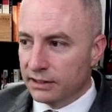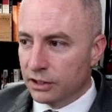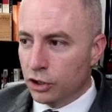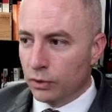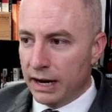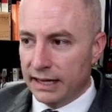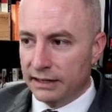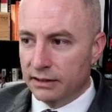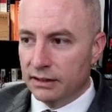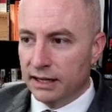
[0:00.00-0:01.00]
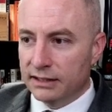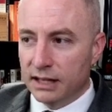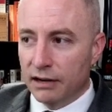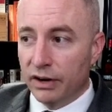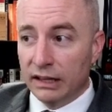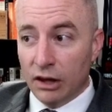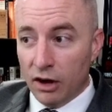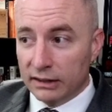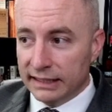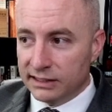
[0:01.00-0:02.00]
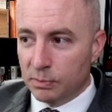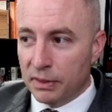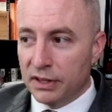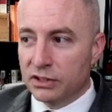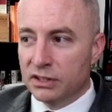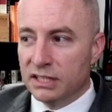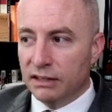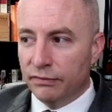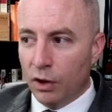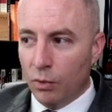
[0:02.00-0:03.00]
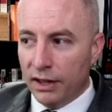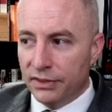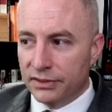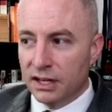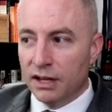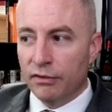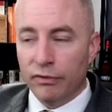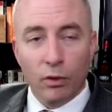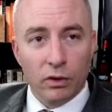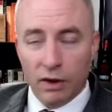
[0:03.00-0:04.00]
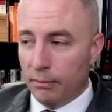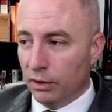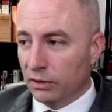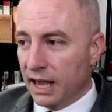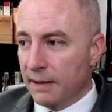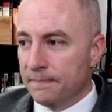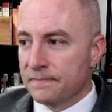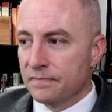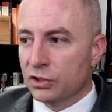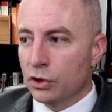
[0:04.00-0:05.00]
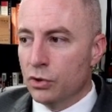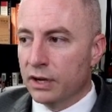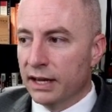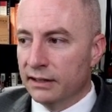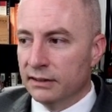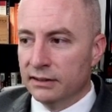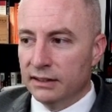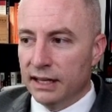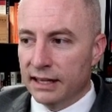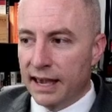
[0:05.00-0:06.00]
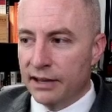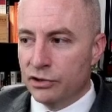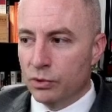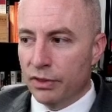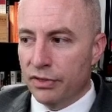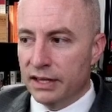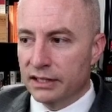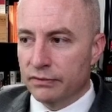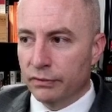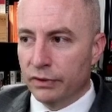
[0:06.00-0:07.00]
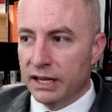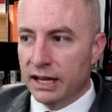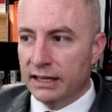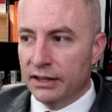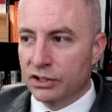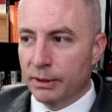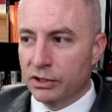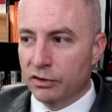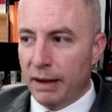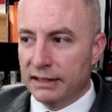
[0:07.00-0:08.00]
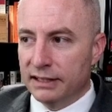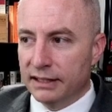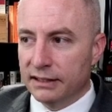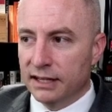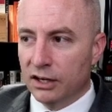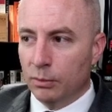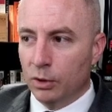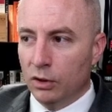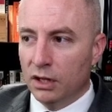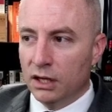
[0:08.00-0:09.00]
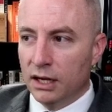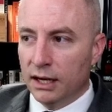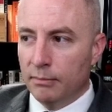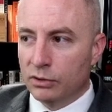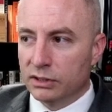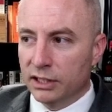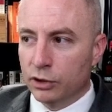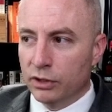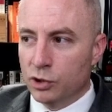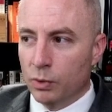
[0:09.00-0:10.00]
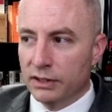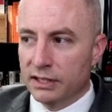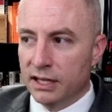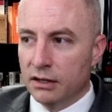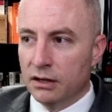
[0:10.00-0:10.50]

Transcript: curated. It's not a very long list, but these are the default ones for Rumble, okay? So you can engage with these for free. And then there's a bunch of basic, terrible, mostly cringe ones here